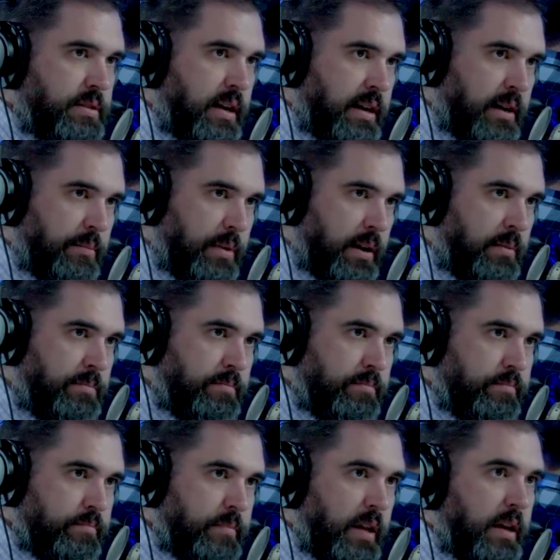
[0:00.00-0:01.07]
that come up.
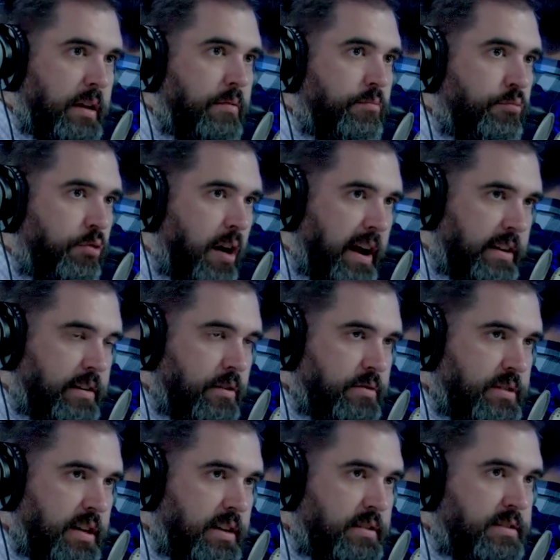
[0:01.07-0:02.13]
Write
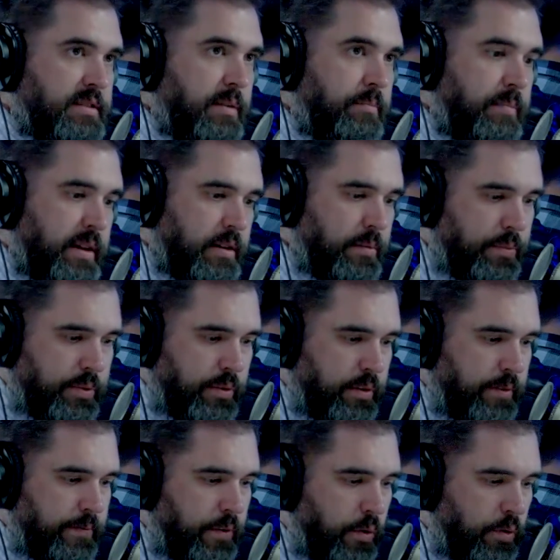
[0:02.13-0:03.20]
those in, submit them through
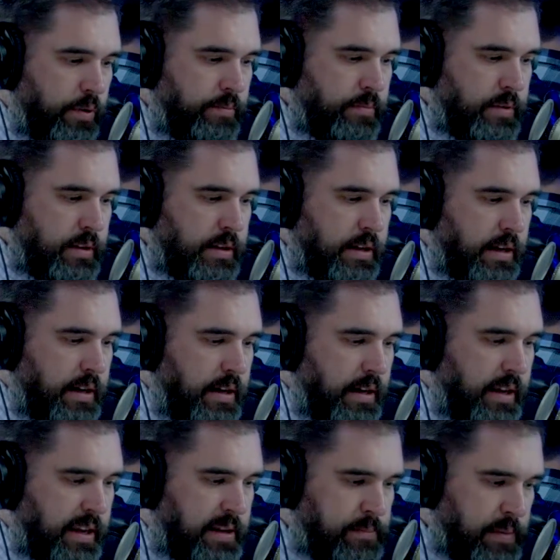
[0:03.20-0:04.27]
a form,
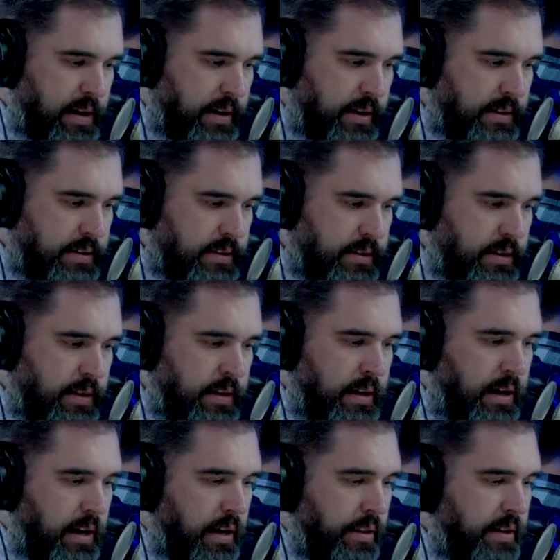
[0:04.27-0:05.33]
email us.
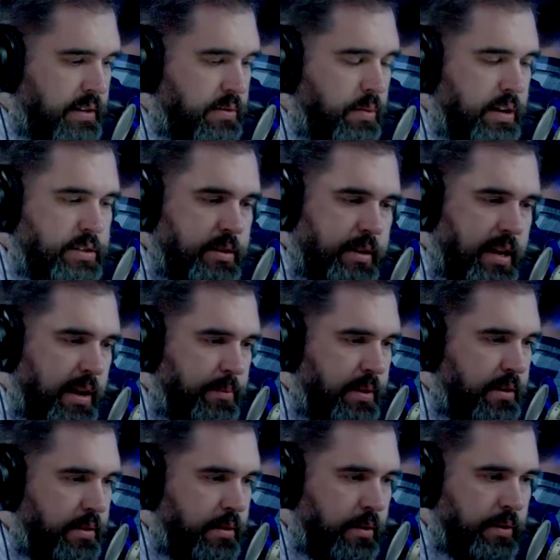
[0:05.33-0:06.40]
This question came
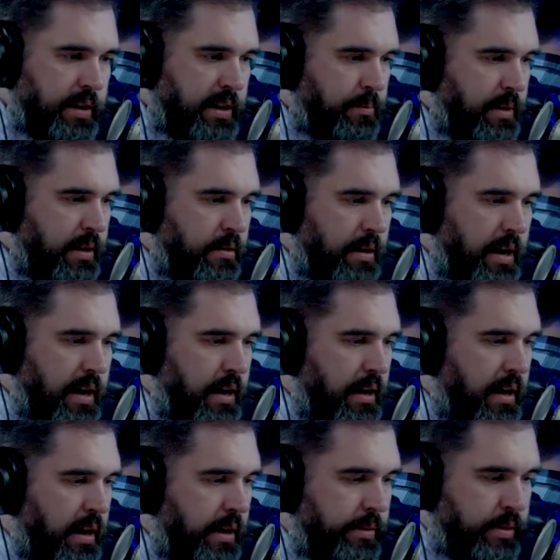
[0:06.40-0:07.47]
in on email.
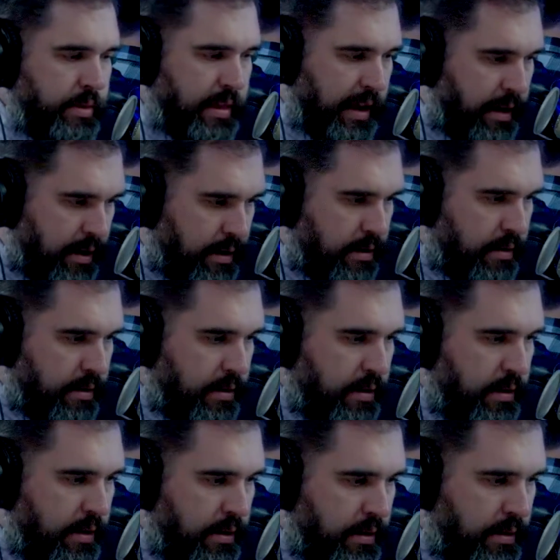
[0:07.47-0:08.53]
I thank
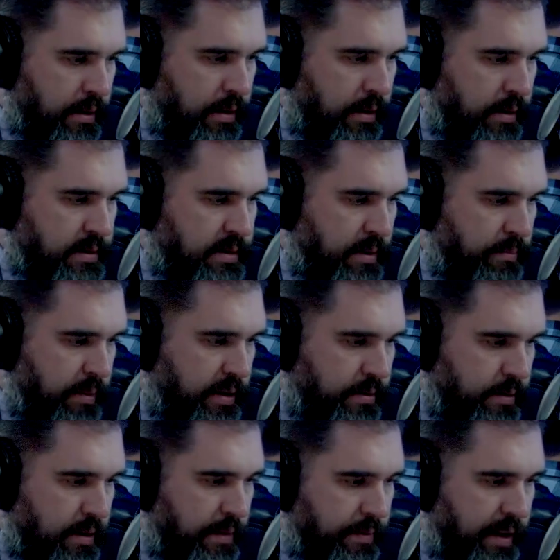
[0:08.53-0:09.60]
the
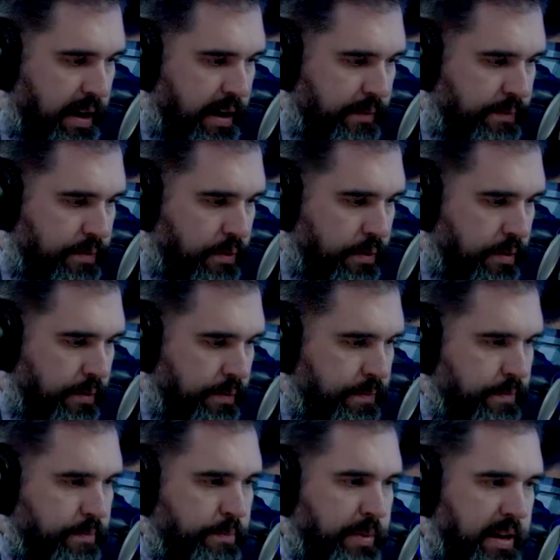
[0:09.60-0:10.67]
submitter of that for
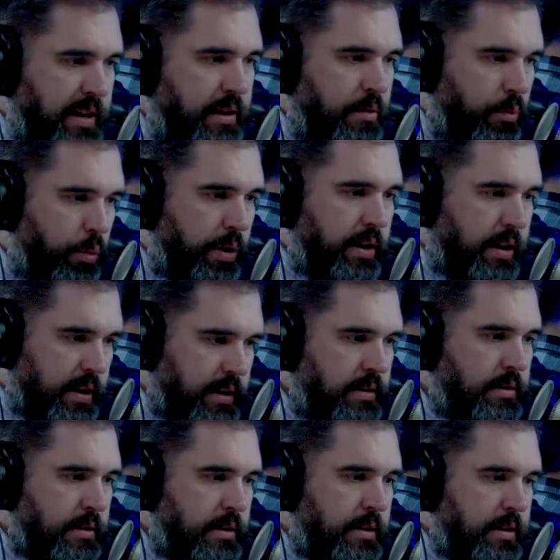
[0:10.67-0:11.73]
being willing
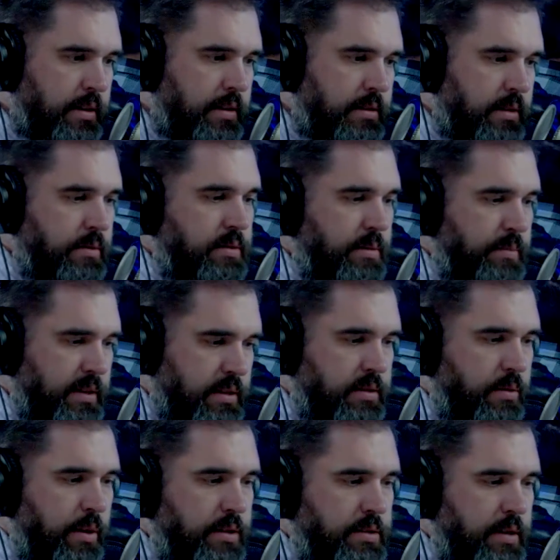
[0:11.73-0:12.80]
to submit his
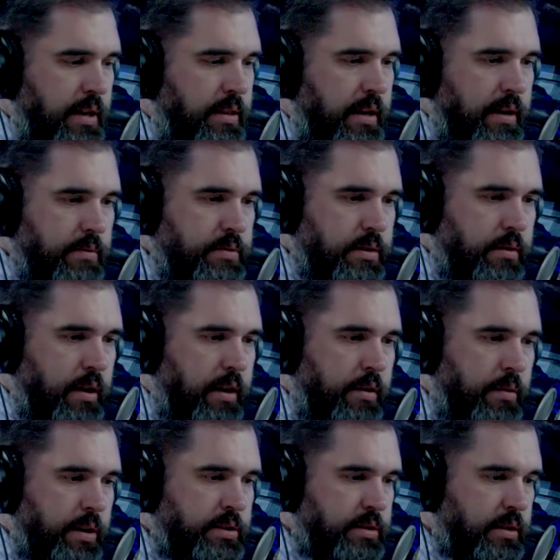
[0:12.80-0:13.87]
question. I think it was a great question.